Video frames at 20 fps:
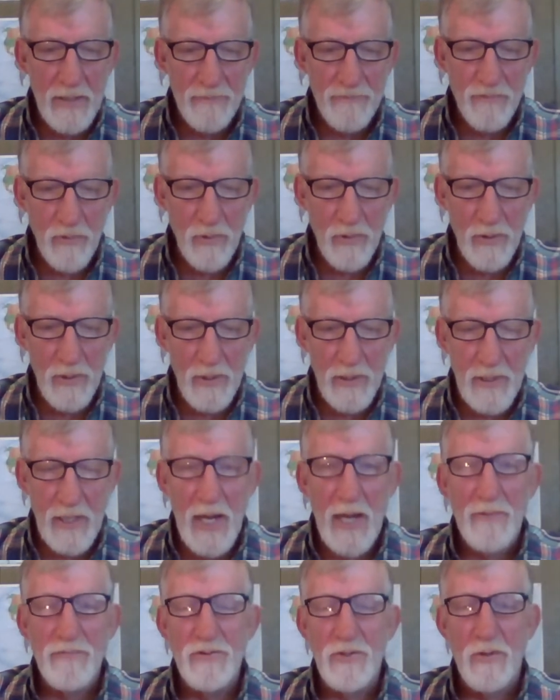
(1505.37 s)
for a
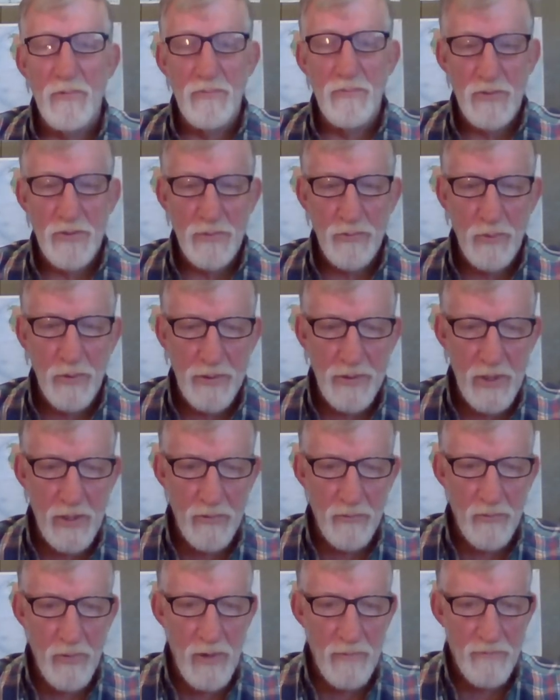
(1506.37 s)
live service with
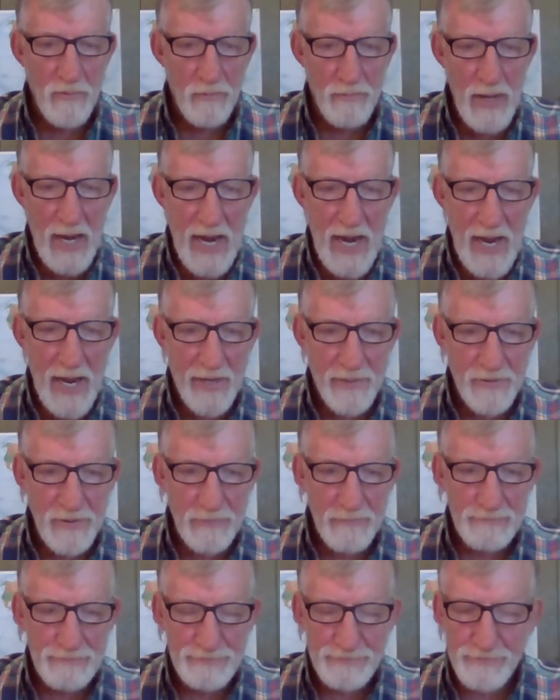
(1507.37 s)
Reverend Pat.
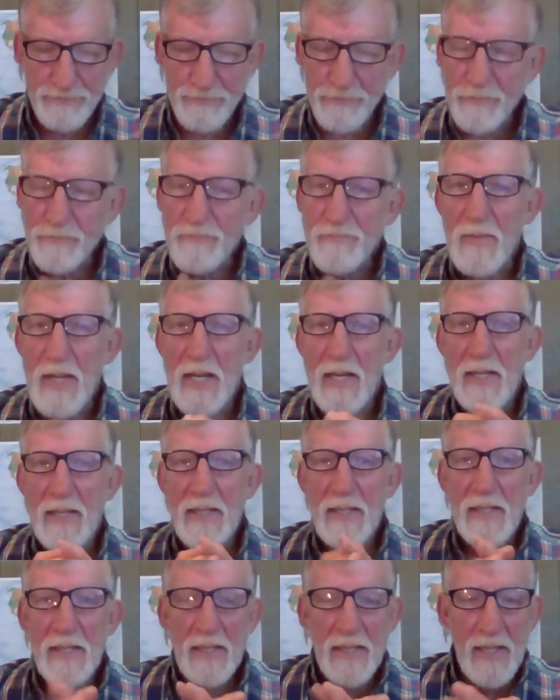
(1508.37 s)

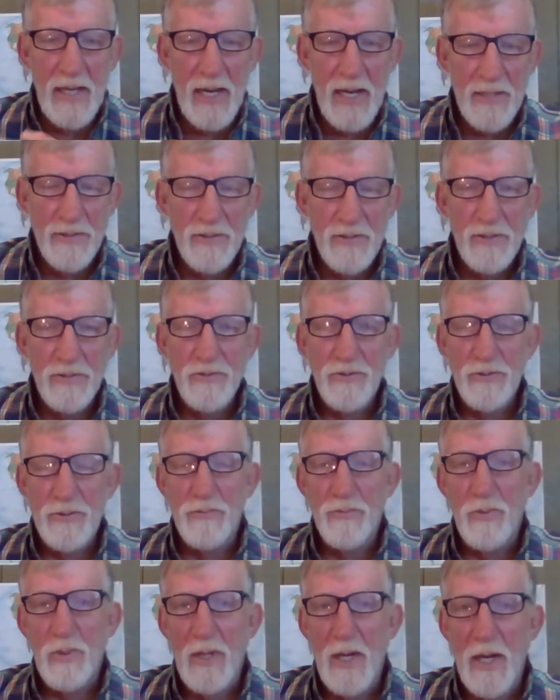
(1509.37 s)
And
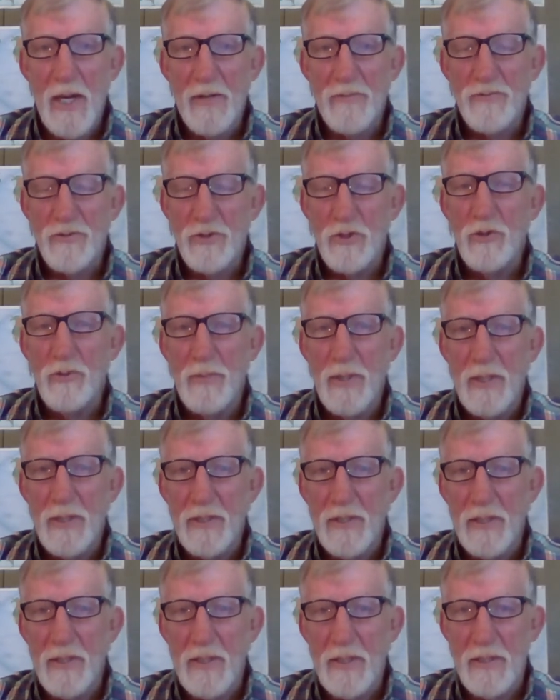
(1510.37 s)
we'll have Zoom in
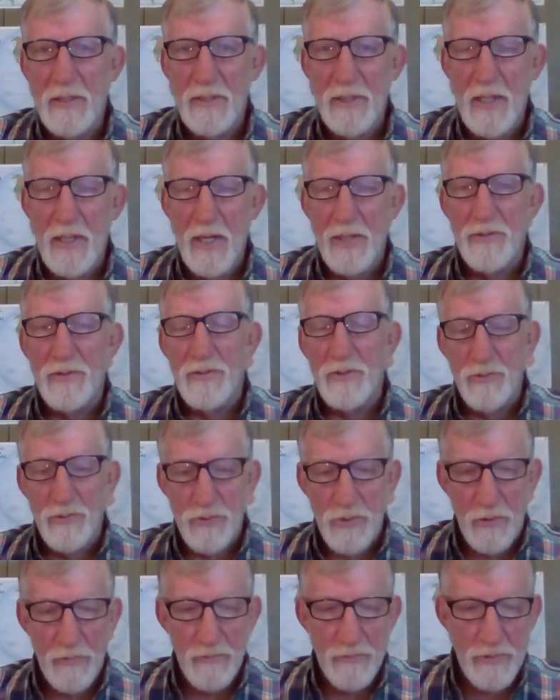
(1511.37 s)
the other 2
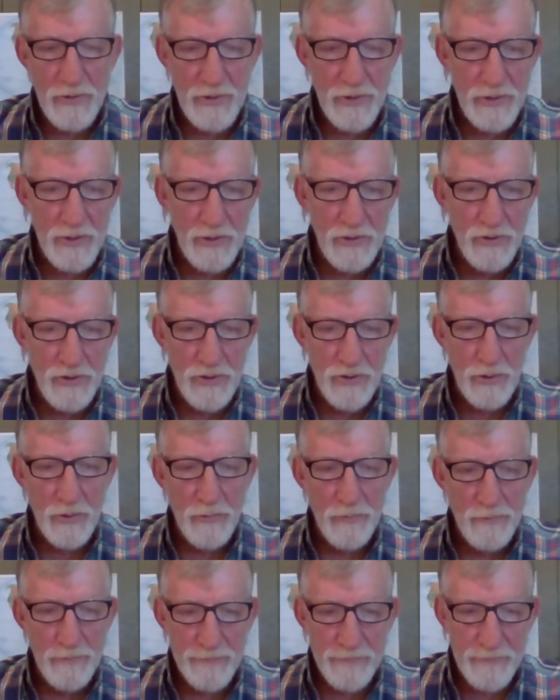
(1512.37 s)
services in
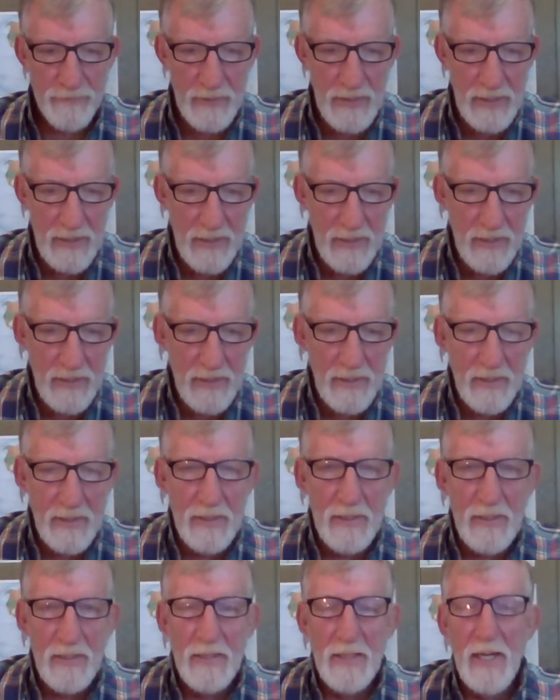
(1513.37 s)
June.
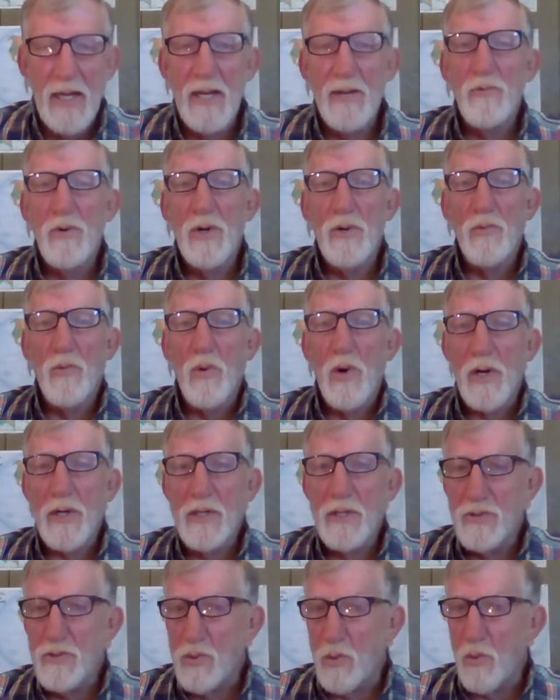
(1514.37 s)
and we're
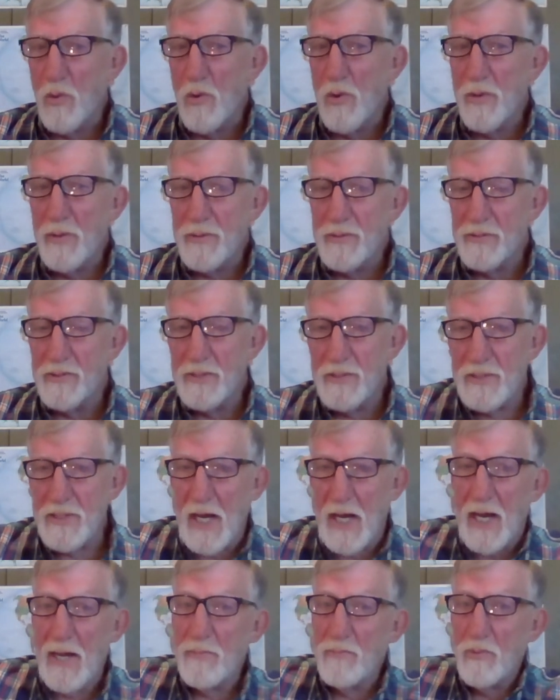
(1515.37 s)
working toward the
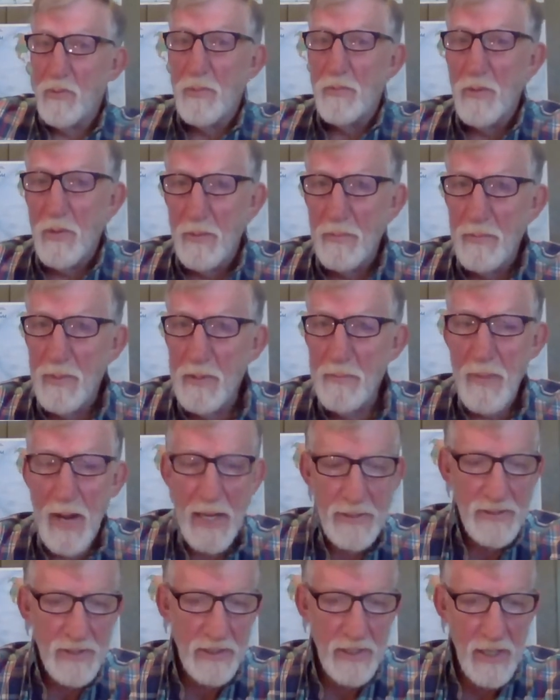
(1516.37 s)
time when we'll be
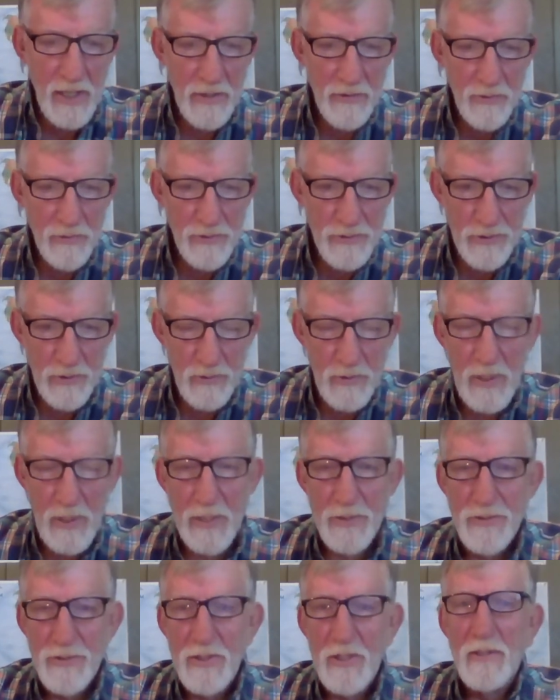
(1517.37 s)
back together. So
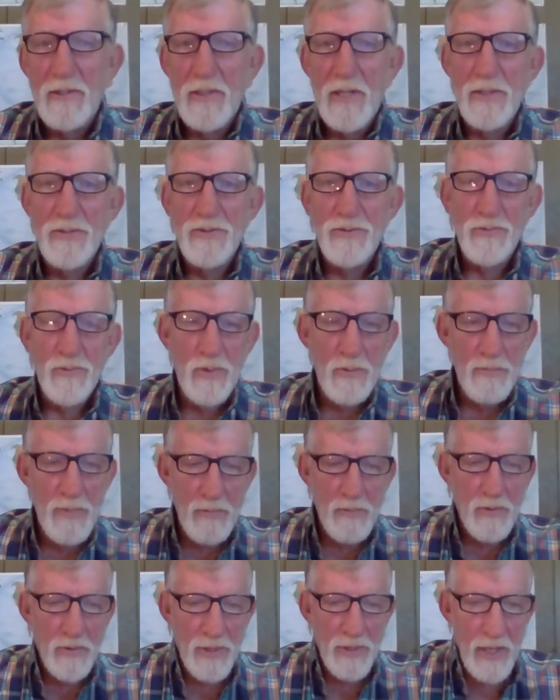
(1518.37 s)
let's
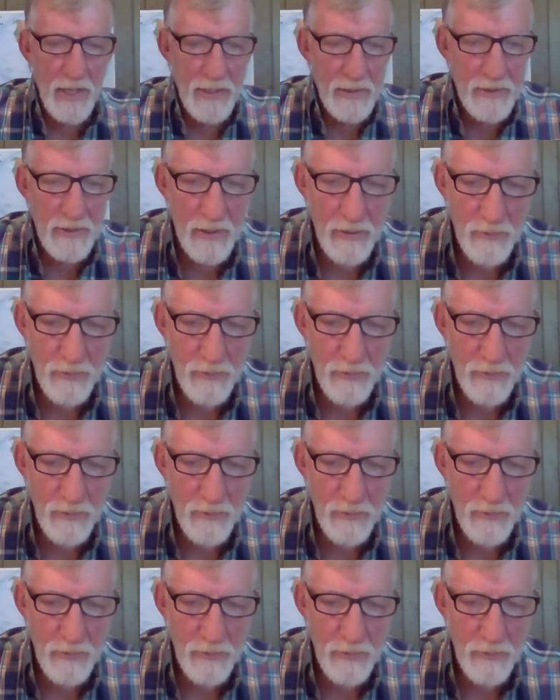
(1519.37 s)
remember that